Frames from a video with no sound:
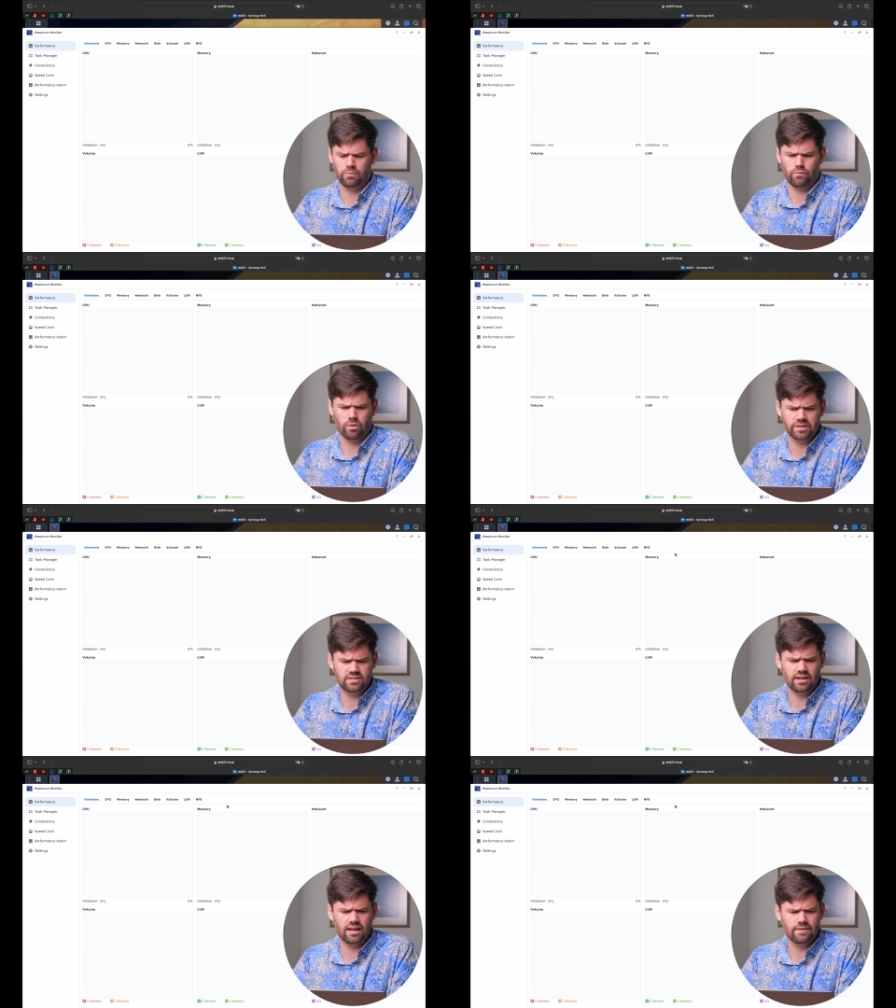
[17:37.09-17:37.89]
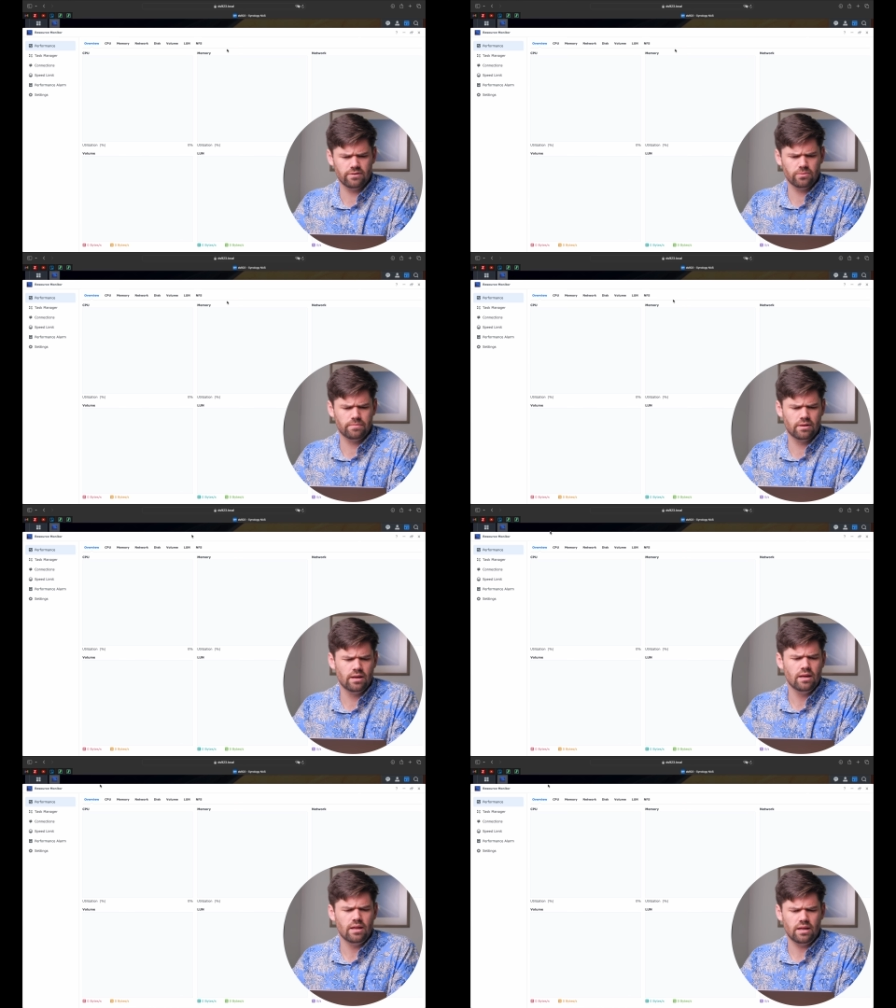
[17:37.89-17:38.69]
performance data ever,
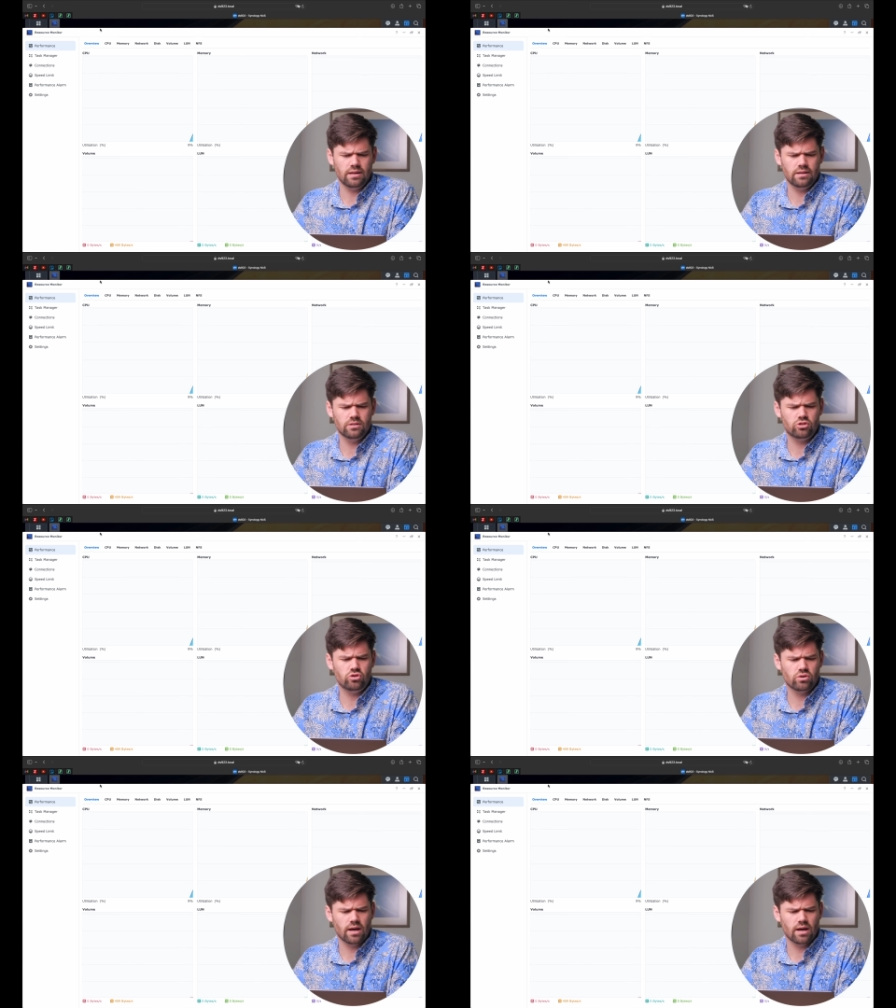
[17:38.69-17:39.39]
is to